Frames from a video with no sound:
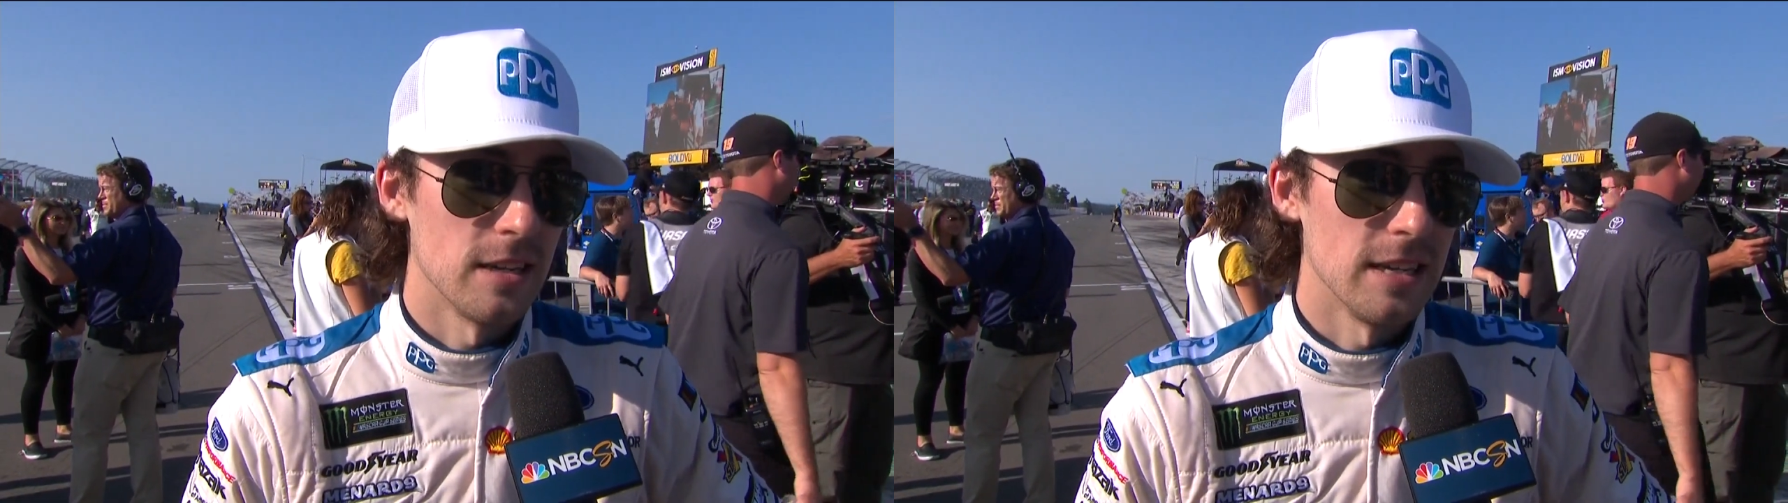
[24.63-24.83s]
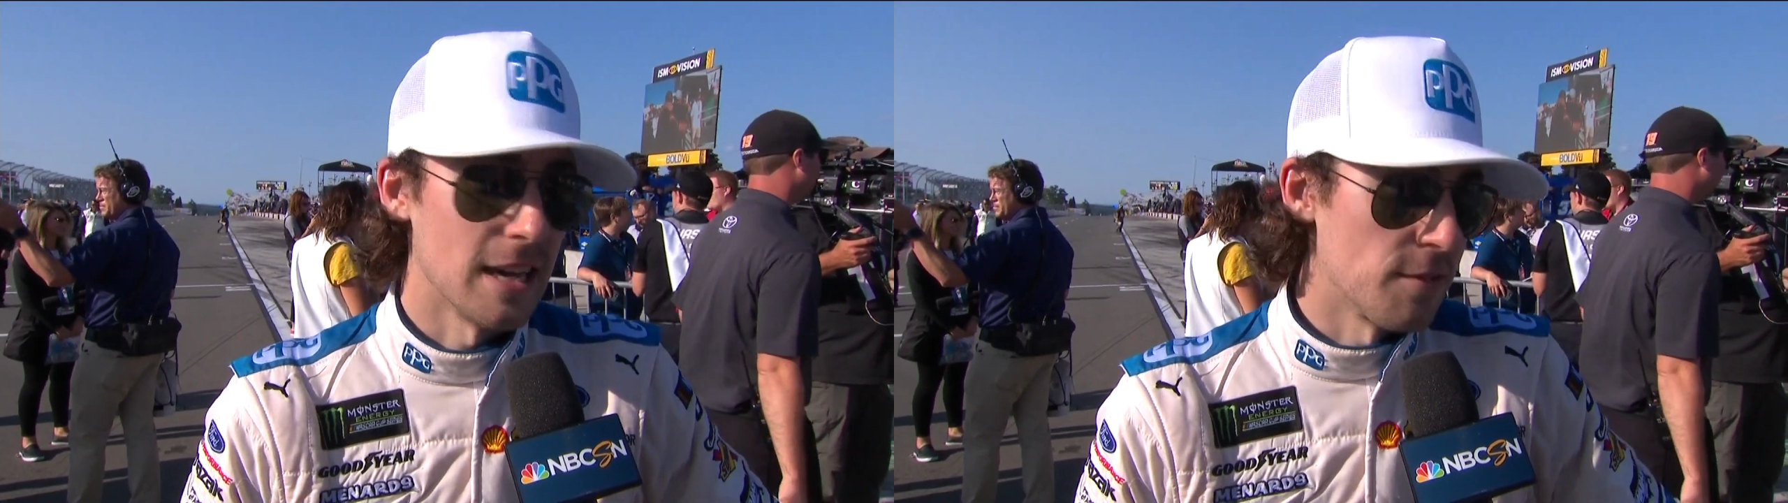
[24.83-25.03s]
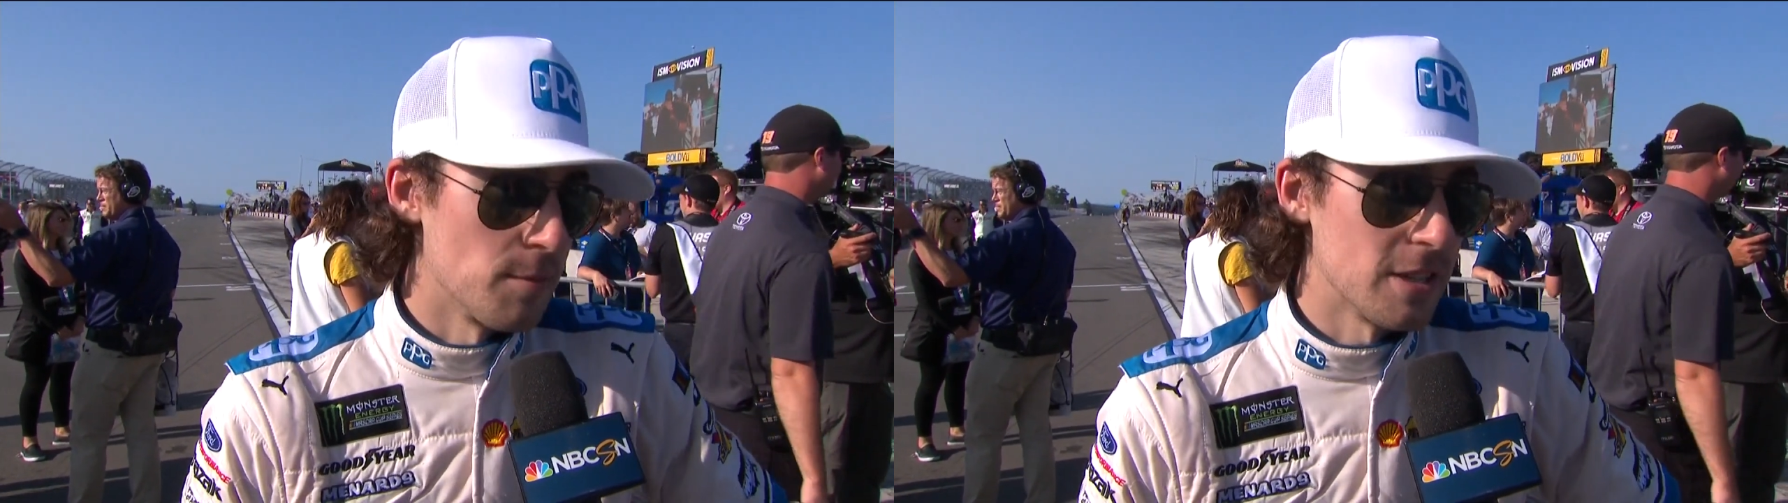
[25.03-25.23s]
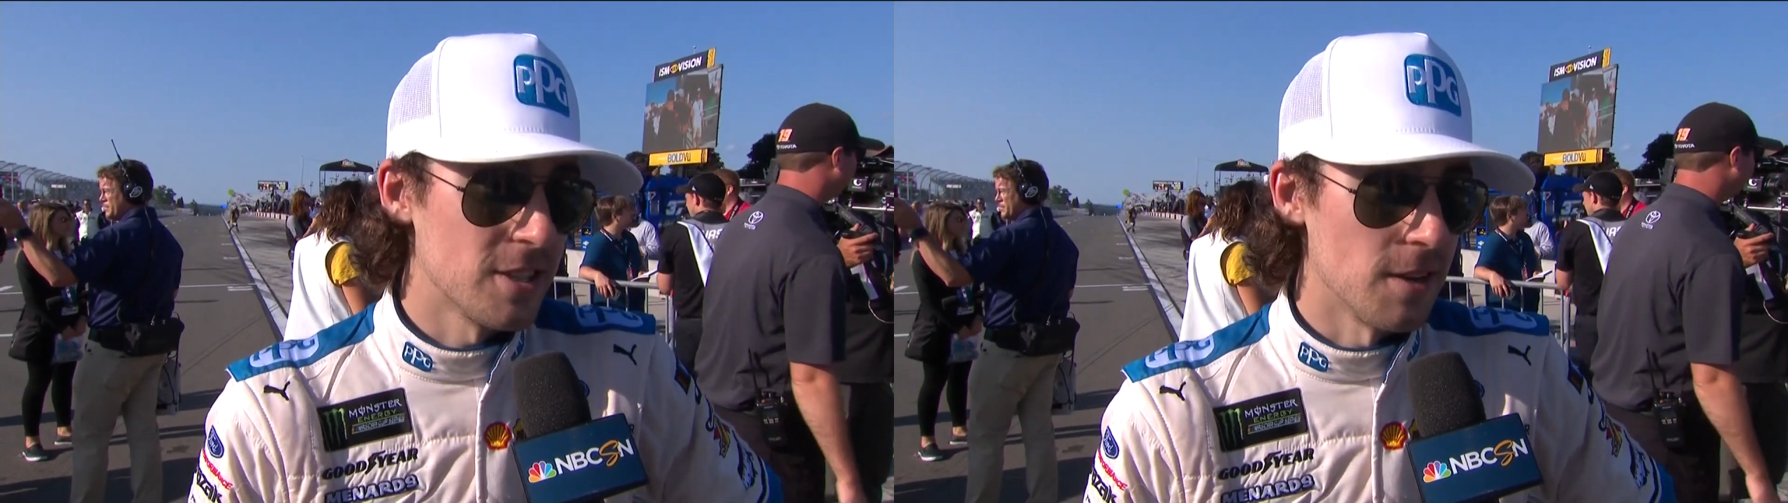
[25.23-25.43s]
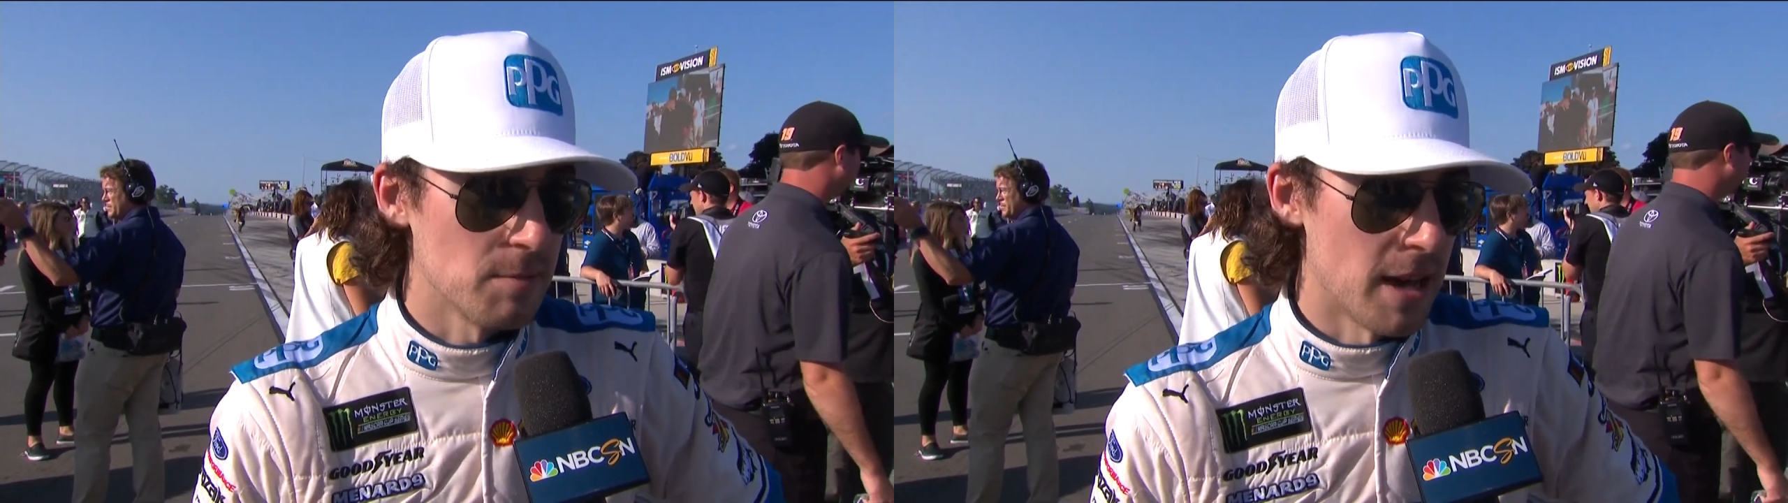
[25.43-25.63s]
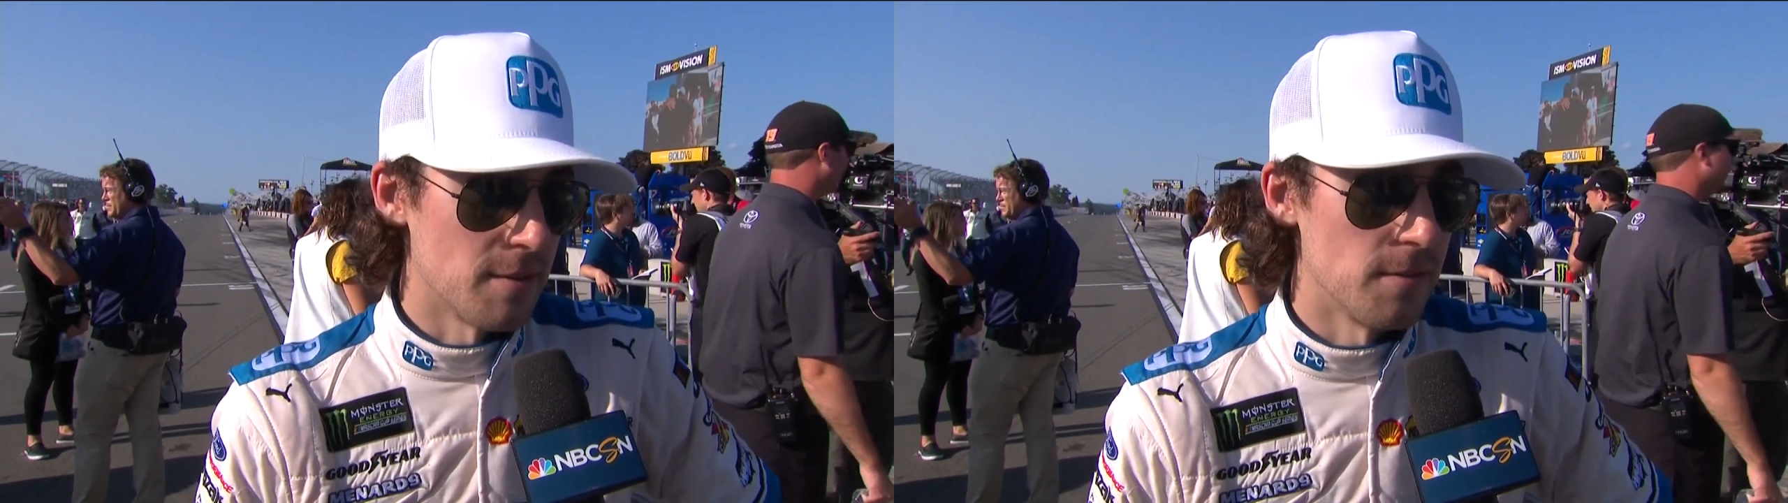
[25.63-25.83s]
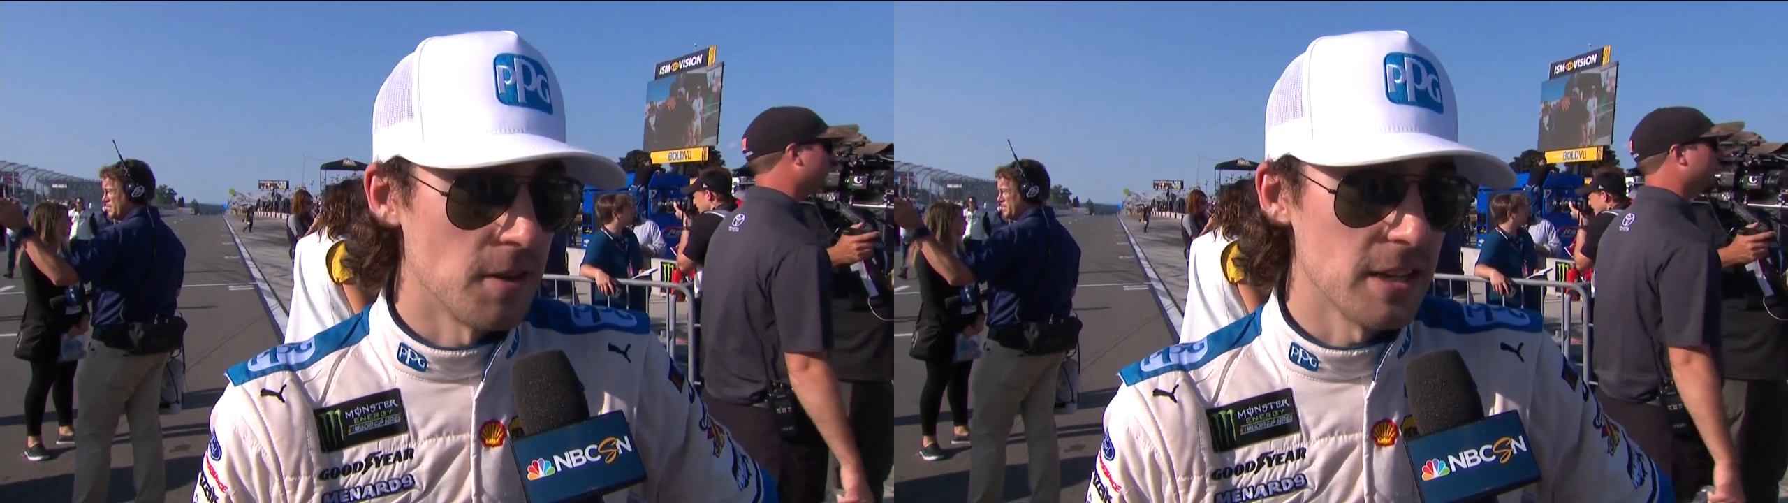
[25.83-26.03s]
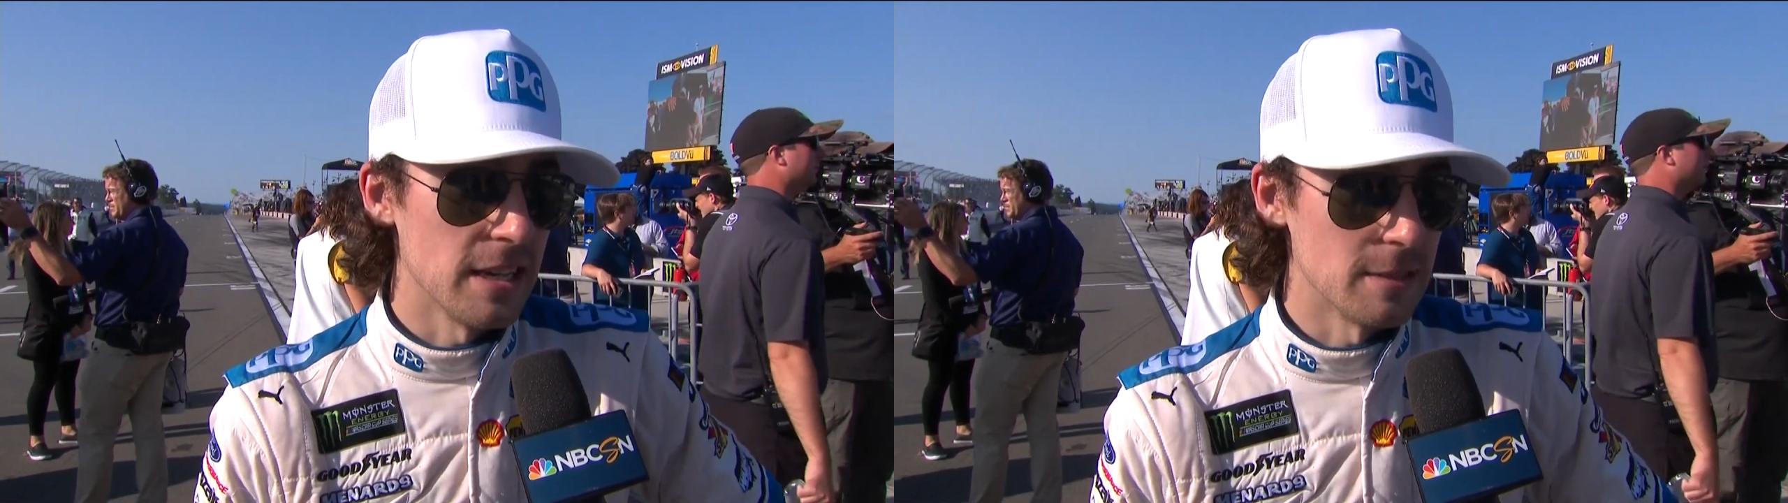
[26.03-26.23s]
he got off the bus stop kind of
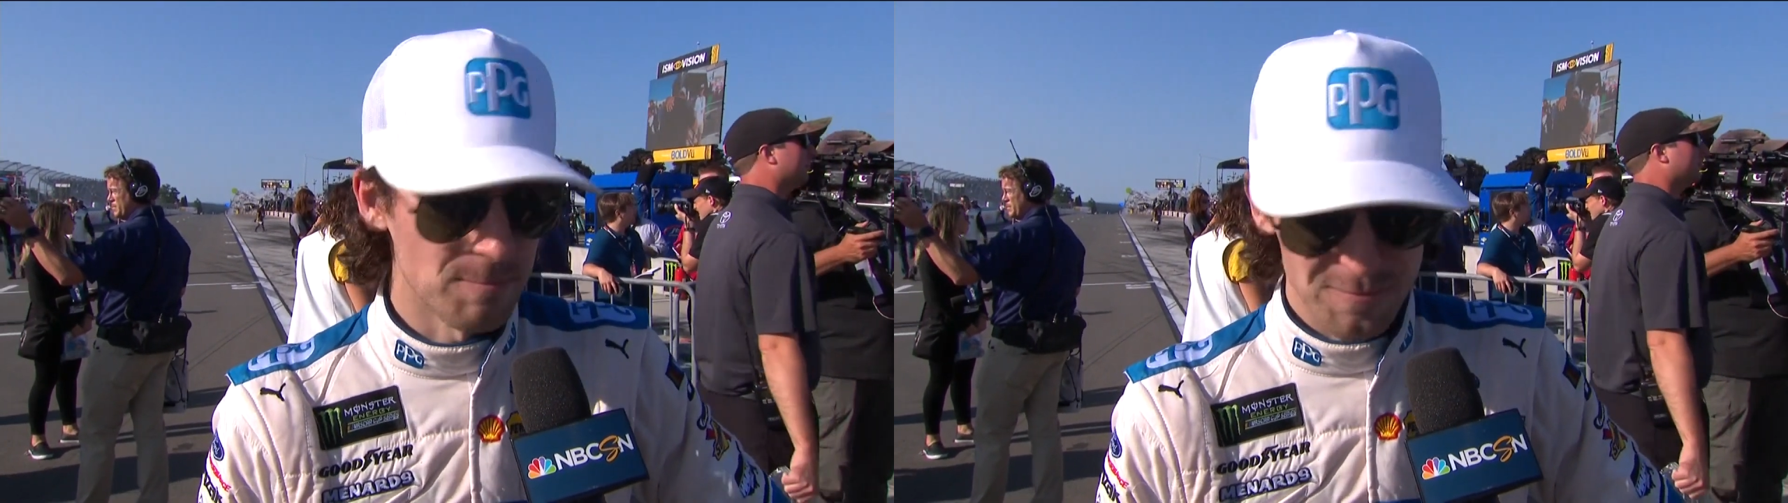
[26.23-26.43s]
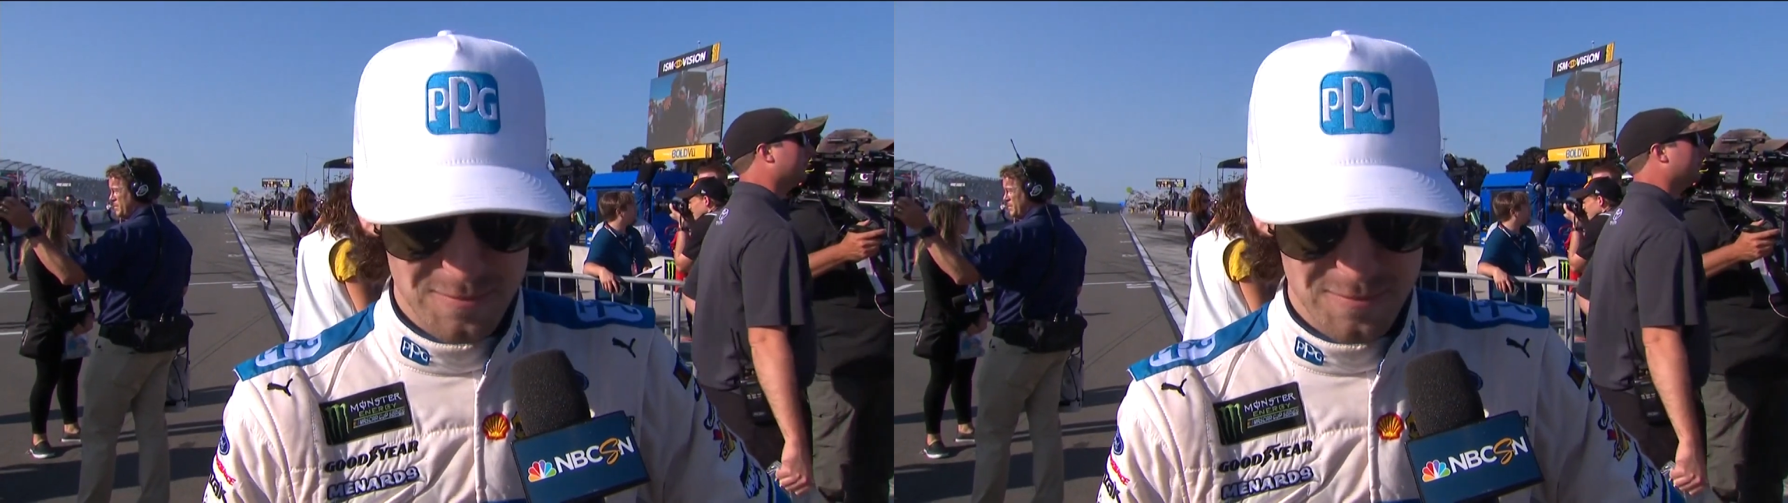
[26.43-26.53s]
funky, and